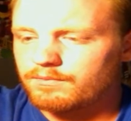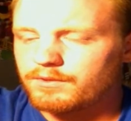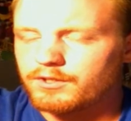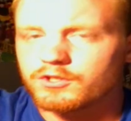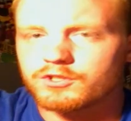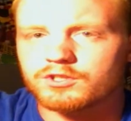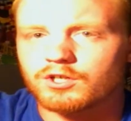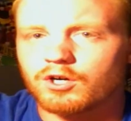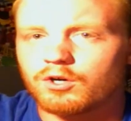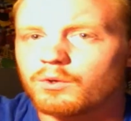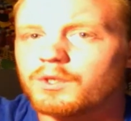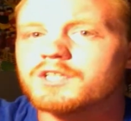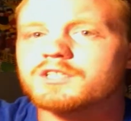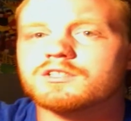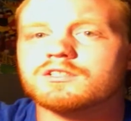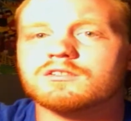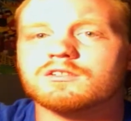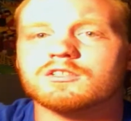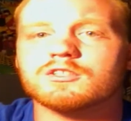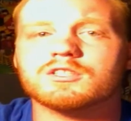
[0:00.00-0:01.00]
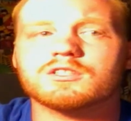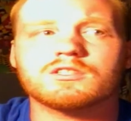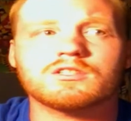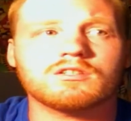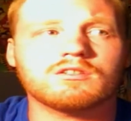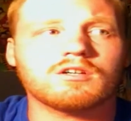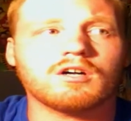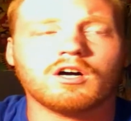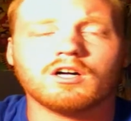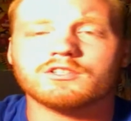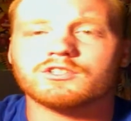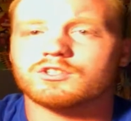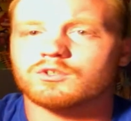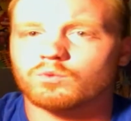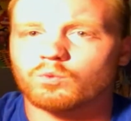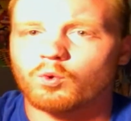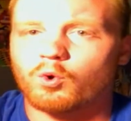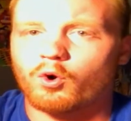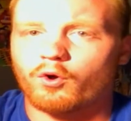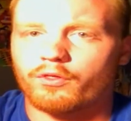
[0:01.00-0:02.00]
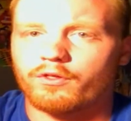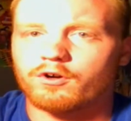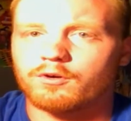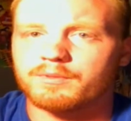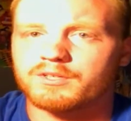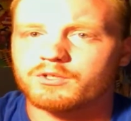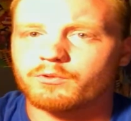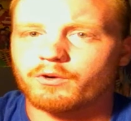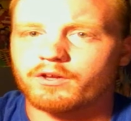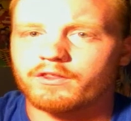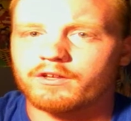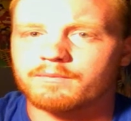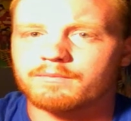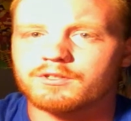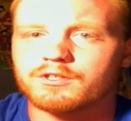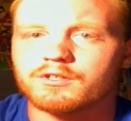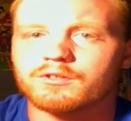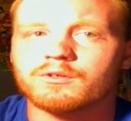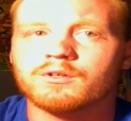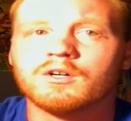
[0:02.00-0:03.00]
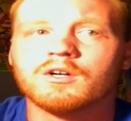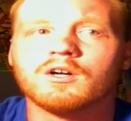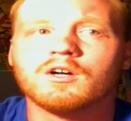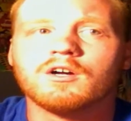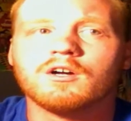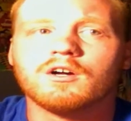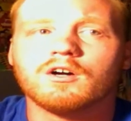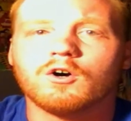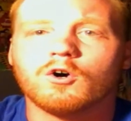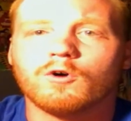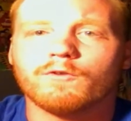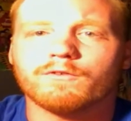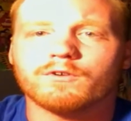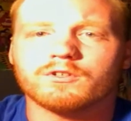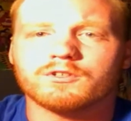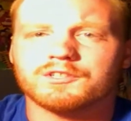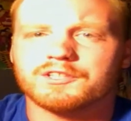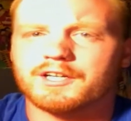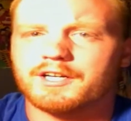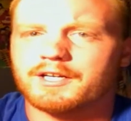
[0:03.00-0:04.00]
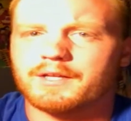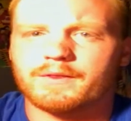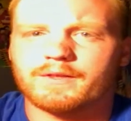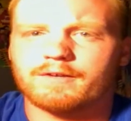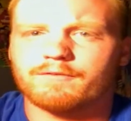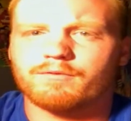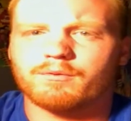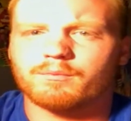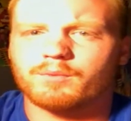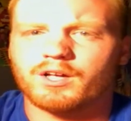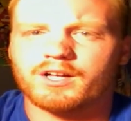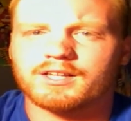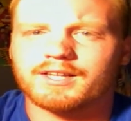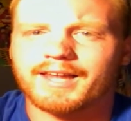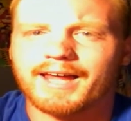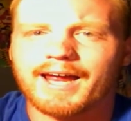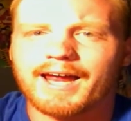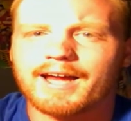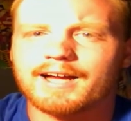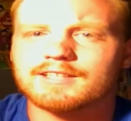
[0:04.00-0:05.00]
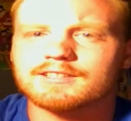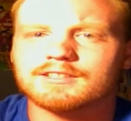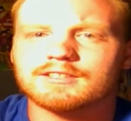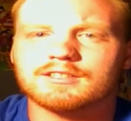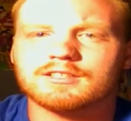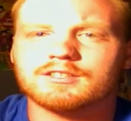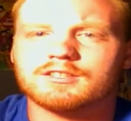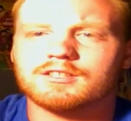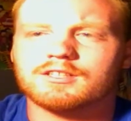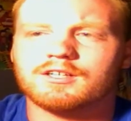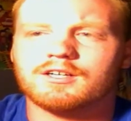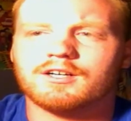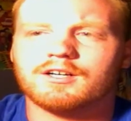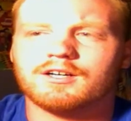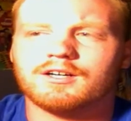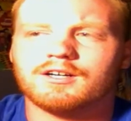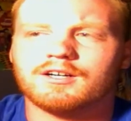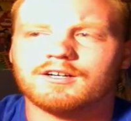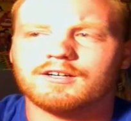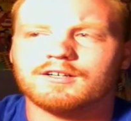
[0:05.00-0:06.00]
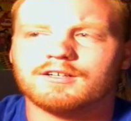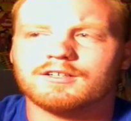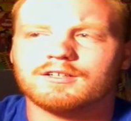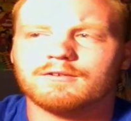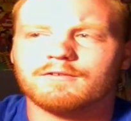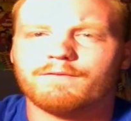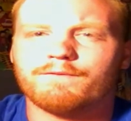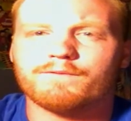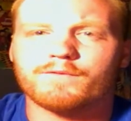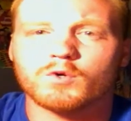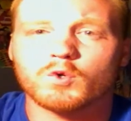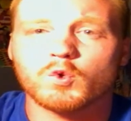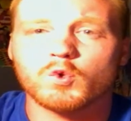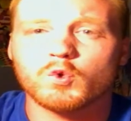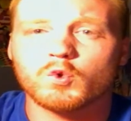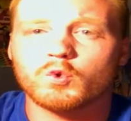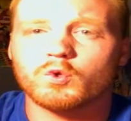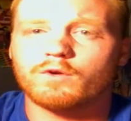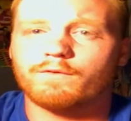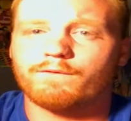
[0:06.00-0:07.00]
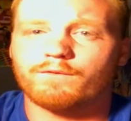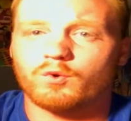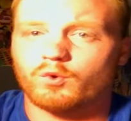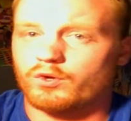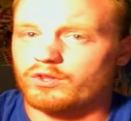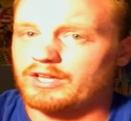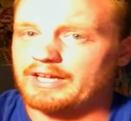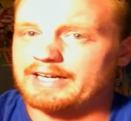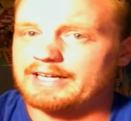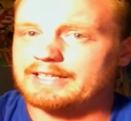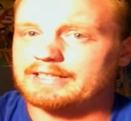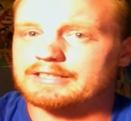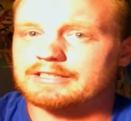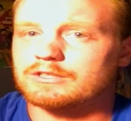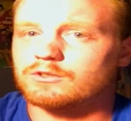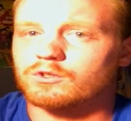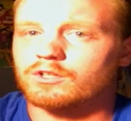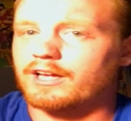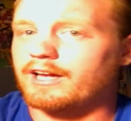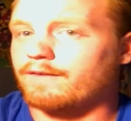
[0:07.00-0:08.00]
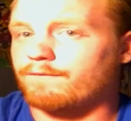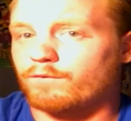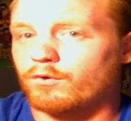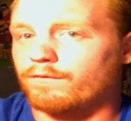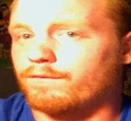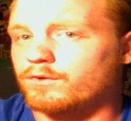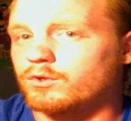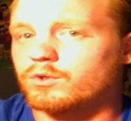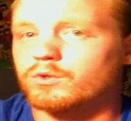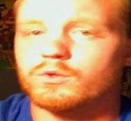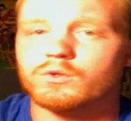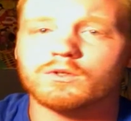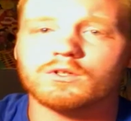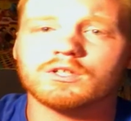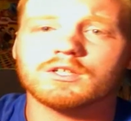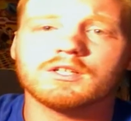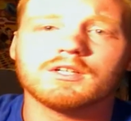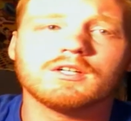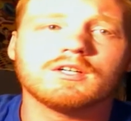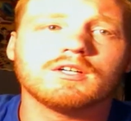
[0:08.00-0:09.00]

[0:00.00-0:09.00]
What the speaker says: There's constant war, though, between them two, over anything from, like, land, food for land, or land for food,